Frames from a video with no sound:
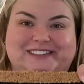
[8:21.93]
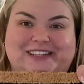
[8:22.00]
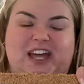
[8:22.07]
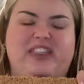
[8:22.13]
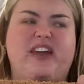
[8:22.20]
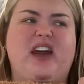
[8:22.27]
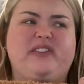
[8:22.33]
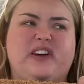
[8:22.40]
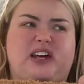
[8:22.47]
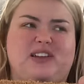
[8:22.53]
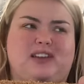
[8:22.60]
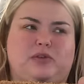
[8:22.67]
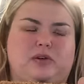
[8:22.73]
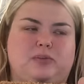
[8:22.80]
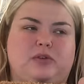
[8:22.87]
I think I've had
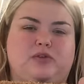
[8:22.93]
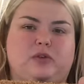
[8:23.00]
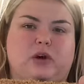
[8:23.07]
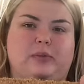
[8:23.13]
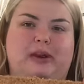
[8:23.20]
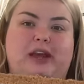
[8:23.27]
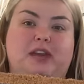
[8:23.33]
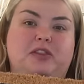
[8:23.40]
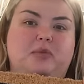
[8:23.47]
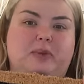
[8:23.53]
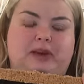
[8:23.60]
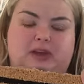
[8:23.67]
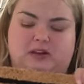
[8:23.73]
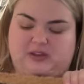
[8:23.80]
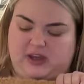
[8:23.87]
this one before, but I got the
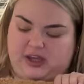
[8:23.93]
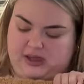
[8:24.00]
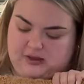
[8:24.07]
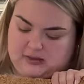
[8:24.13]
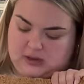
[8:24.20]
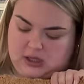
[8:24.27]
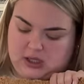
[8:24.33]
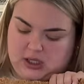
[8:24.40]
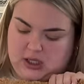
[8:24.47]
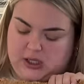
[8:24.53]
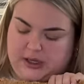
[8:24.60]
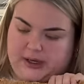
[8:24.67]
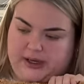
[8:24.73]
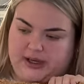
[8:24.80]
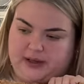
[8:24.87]
bigger size.
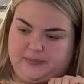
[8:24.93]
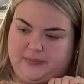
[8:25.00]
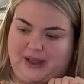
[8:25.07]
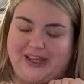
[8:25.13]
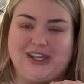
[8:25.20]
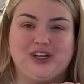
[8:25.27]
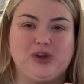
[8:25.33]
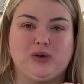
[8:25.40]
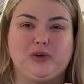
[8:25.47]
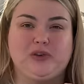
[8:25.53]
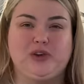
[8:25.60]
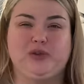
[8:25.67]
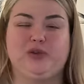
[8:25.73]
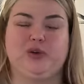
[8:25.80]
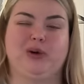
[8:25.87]
Um, I get a new,
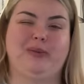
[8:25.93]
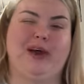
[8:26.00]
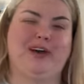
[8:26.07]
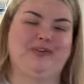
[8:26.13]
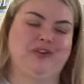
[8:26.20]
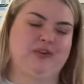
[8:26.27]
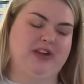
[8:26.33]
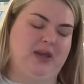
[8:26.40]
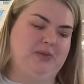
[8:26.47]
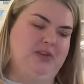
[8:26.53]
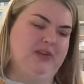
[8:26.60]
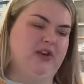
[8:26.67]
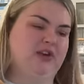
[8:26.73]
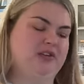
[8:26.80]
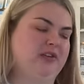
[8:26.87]
new doormat a few times a
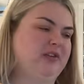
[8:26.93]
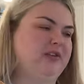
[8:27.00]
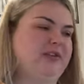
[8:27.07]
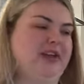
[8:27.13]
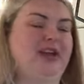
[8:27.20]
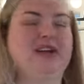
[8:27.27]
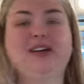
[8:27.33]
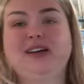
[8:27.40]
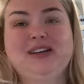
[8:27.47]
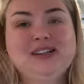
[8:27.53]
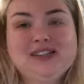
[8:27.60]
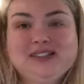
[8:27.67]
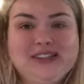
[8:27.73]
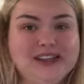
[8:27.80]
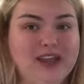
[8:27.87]
year just because they
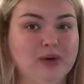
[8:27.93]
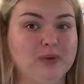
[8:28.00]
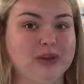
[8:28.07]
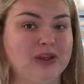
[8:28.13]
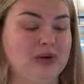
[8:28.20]
they get really